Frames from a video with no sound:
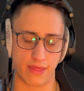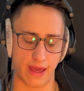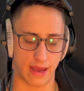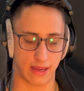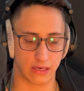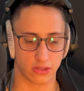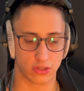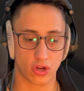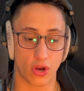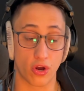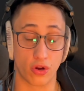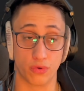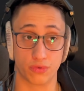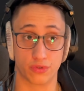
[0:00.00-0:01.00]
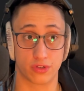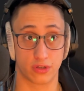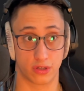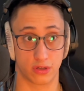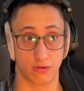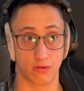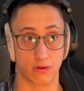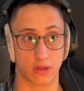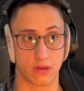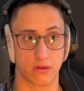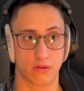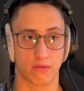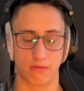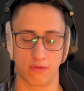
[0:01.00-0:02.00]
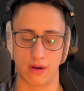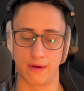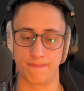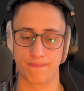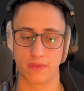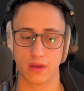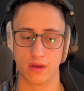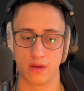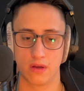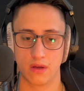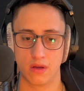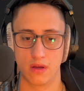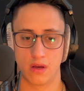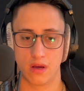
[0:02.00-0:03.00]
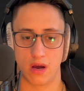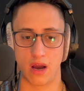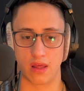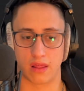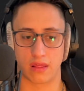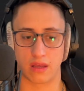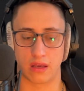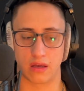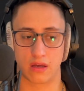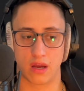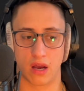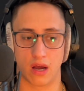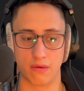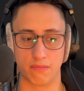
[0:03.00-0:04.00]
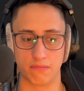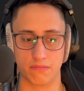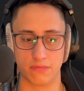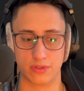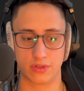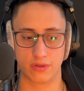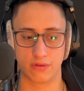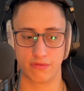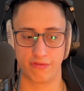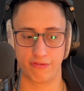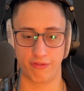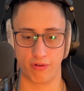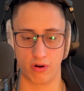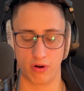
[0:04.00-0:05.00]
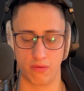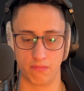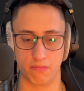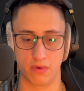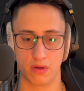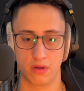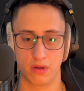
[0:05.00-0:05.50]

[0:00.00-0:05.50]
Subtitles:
internal security, right, I think comes from